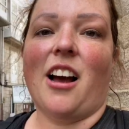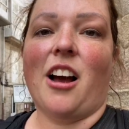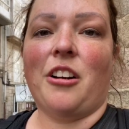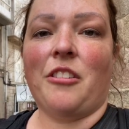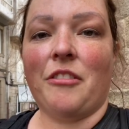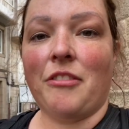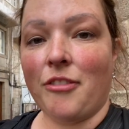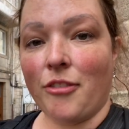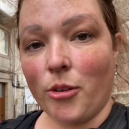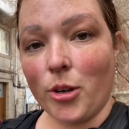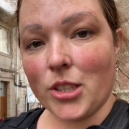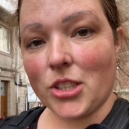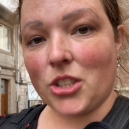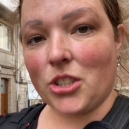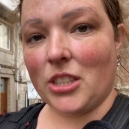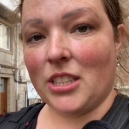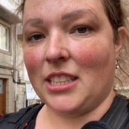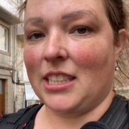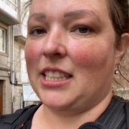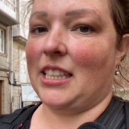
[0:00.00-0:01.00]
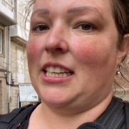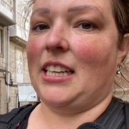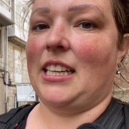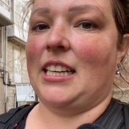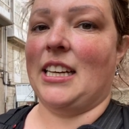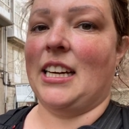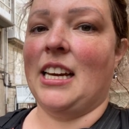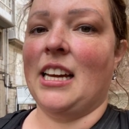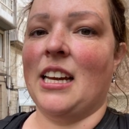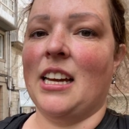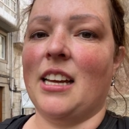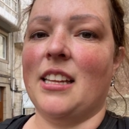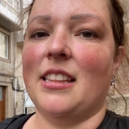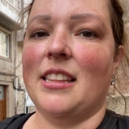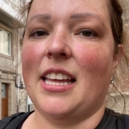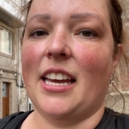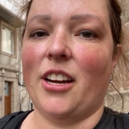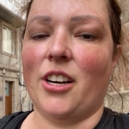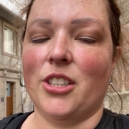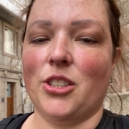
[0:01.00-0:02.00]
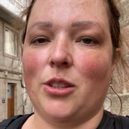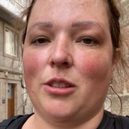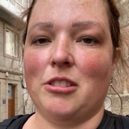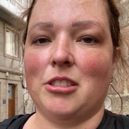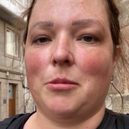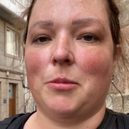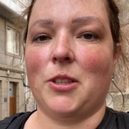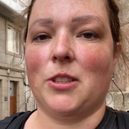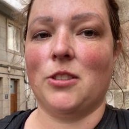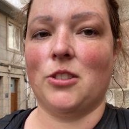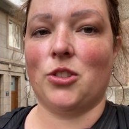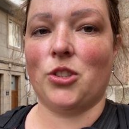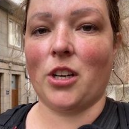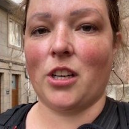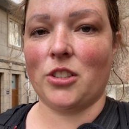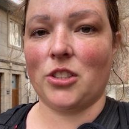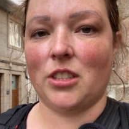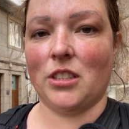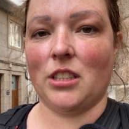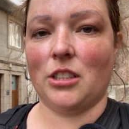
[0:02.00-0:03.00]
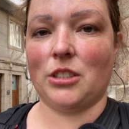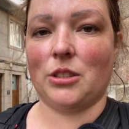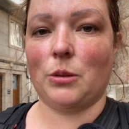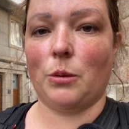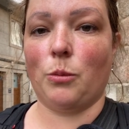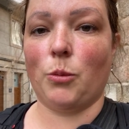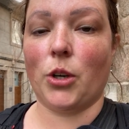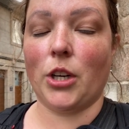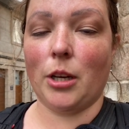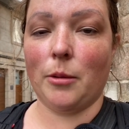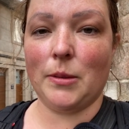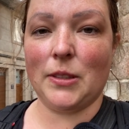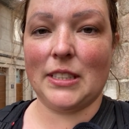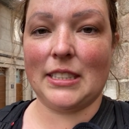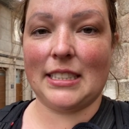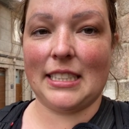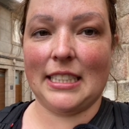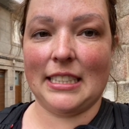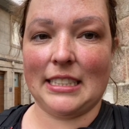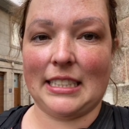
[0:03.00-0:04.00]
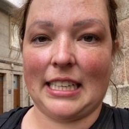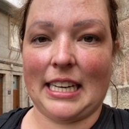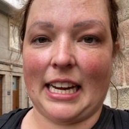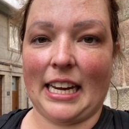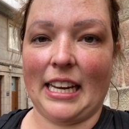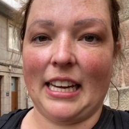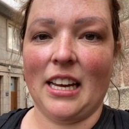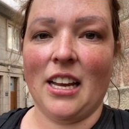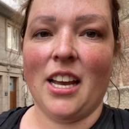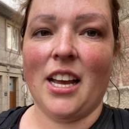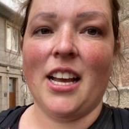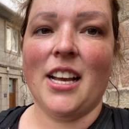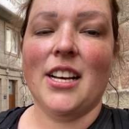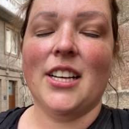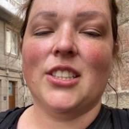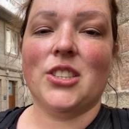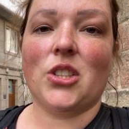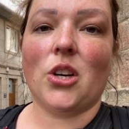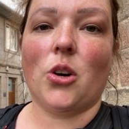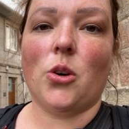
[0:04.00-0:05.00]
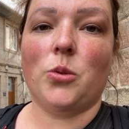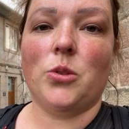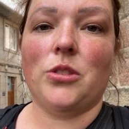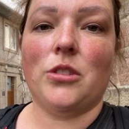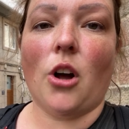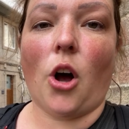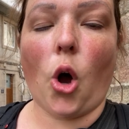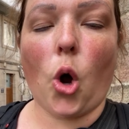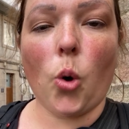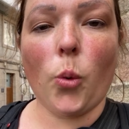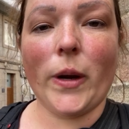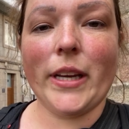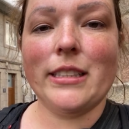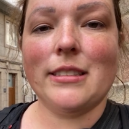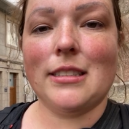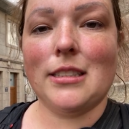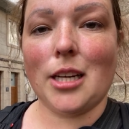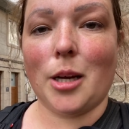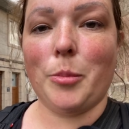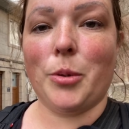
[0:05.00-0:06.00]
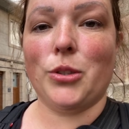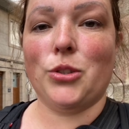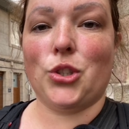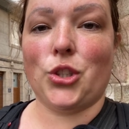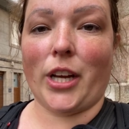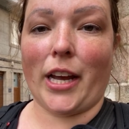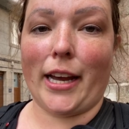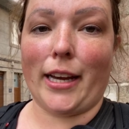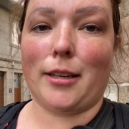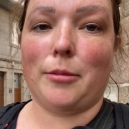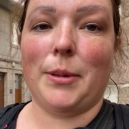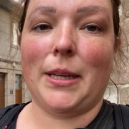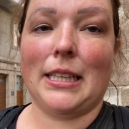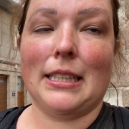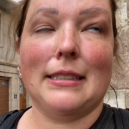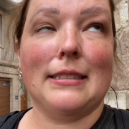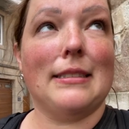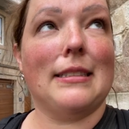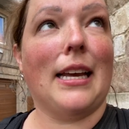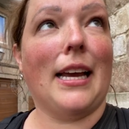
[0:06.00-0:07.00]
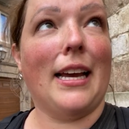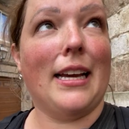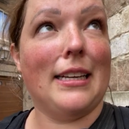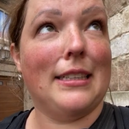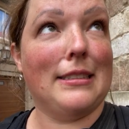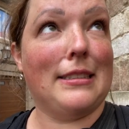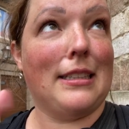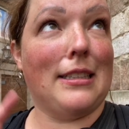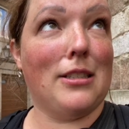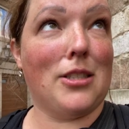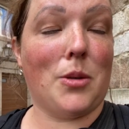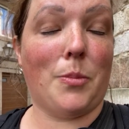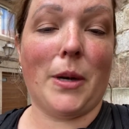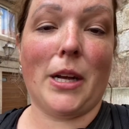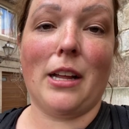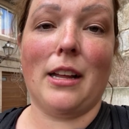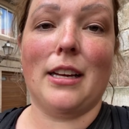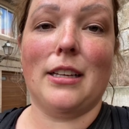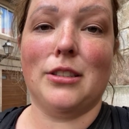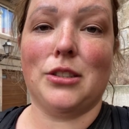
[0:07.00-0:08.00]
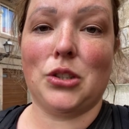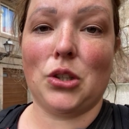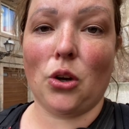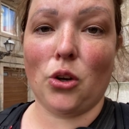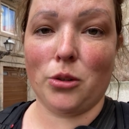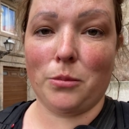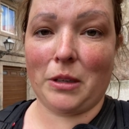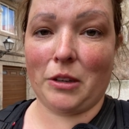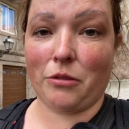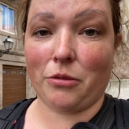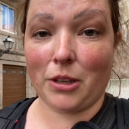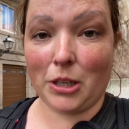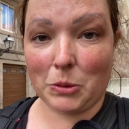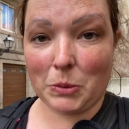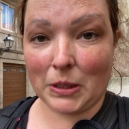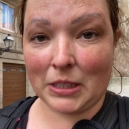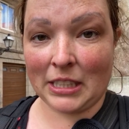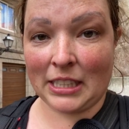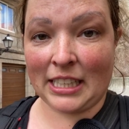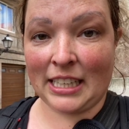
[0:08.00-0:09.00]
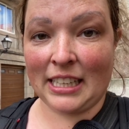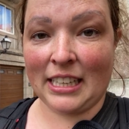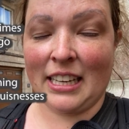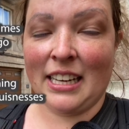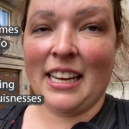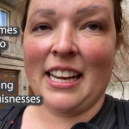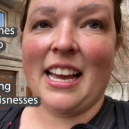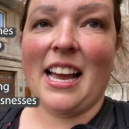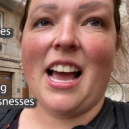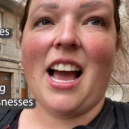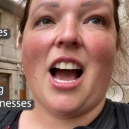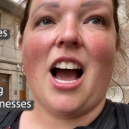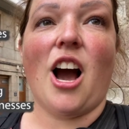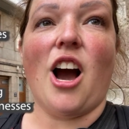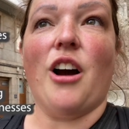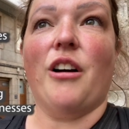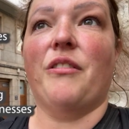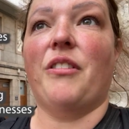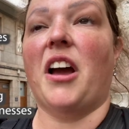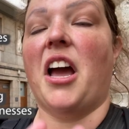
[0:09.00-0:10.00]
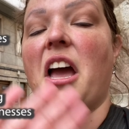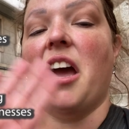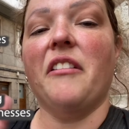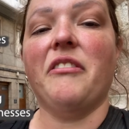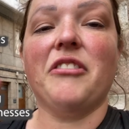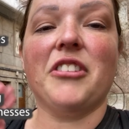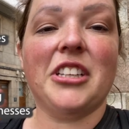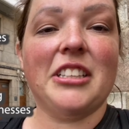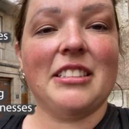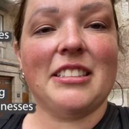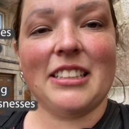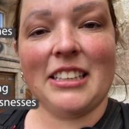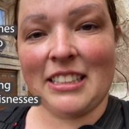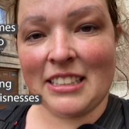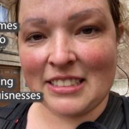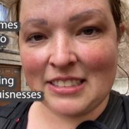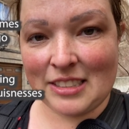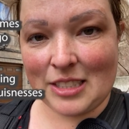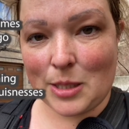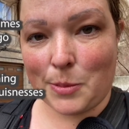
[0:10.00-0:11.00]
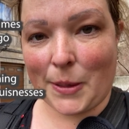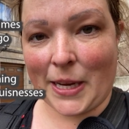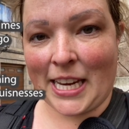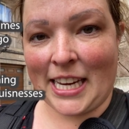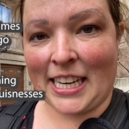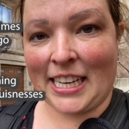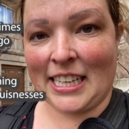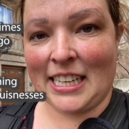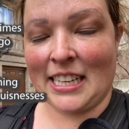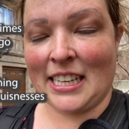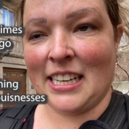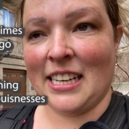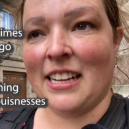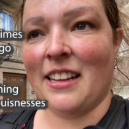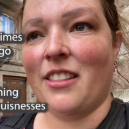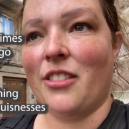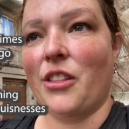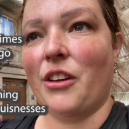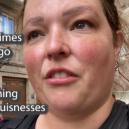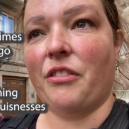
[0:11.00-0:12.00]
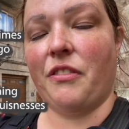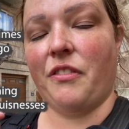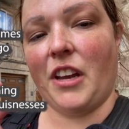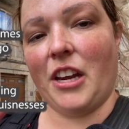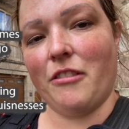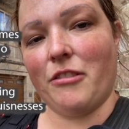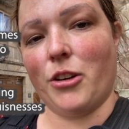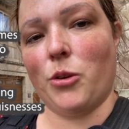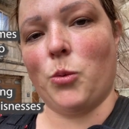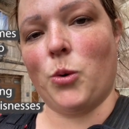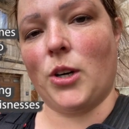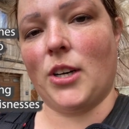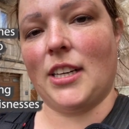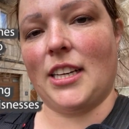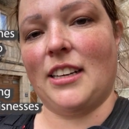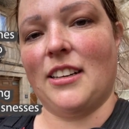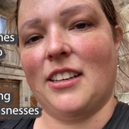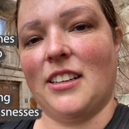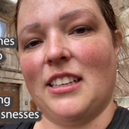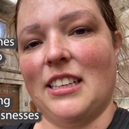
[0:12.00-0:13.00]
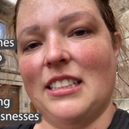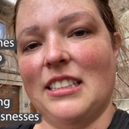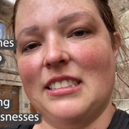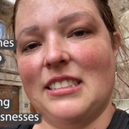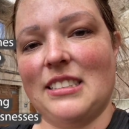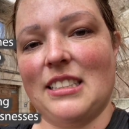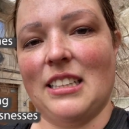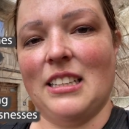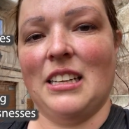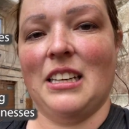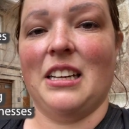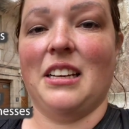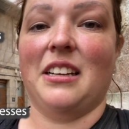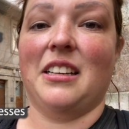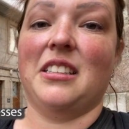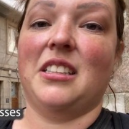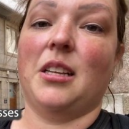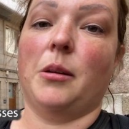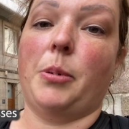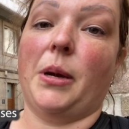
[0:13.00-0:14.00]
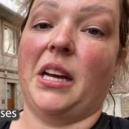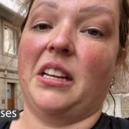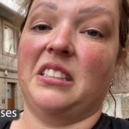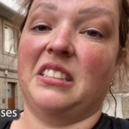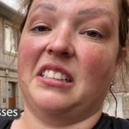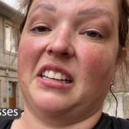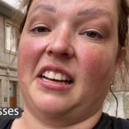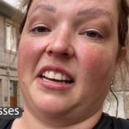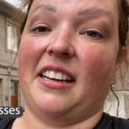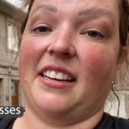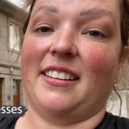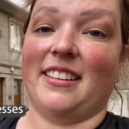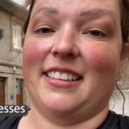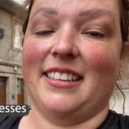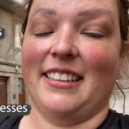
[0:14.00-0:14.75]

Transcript: Unfortunately, they are doing some construction there, so we weren't able to see it today. So always double check, because as Isabel has told me frequently, of everything in Spain, the favorite word here is depende.